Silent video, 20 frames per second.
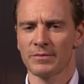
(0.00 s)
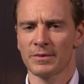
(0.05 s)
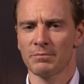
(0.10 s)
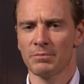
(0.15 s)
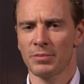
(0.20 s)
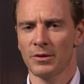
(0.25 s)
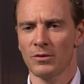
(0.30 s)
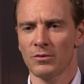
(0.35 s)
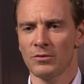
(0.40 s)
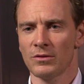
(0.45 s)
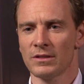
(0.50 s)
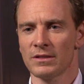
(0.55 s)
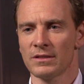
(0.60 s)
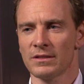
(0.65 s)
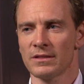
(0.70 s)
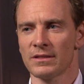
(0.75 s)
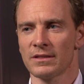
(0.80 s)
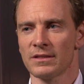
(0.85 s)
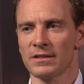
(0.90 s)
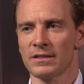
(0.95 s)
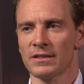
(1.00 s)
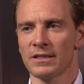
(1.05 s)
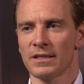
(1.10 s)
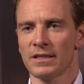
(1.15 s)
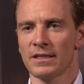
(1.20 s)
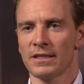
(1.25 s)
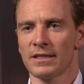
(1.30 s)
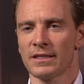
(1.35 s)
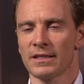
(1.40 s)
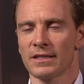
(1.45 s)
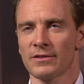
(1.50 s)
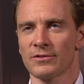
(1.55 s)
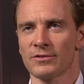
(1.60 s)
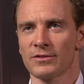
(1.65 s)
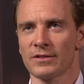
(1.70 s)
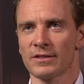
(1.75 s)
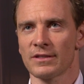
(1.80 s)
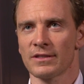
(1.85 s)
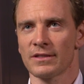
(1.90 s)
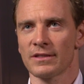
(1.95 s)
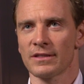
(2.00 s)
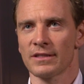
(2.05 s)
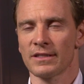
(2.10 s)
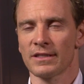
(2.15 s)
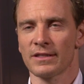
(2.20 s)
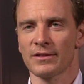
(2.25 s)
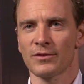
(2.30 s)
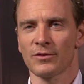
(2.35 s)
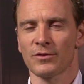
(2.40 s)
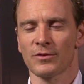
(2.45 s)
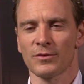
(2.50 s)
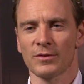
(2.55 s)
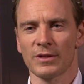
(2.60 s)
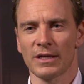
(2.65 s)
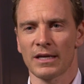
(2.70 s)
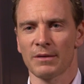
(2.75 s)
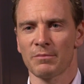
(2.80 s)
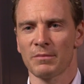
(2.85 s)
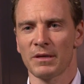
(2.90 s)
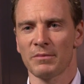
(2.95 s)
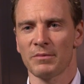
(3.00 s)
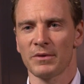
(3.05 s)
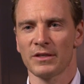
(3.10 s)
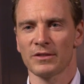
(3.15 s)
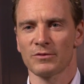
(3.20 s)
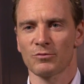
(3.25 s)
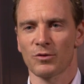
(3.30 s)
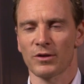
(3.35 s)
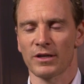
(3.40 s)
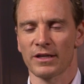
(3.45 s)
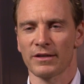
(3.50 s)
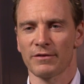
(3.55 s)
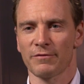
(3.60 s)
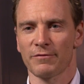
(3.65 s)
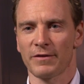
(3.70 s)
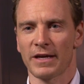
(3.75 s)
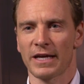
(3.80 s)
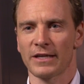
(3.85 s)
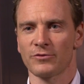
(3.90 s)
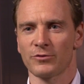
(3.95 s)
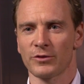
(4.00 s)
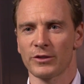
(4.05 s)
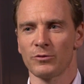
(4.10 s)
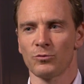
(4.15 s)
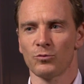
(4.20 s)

him in Poland, and I thought, yeah, maybe he's working in a factory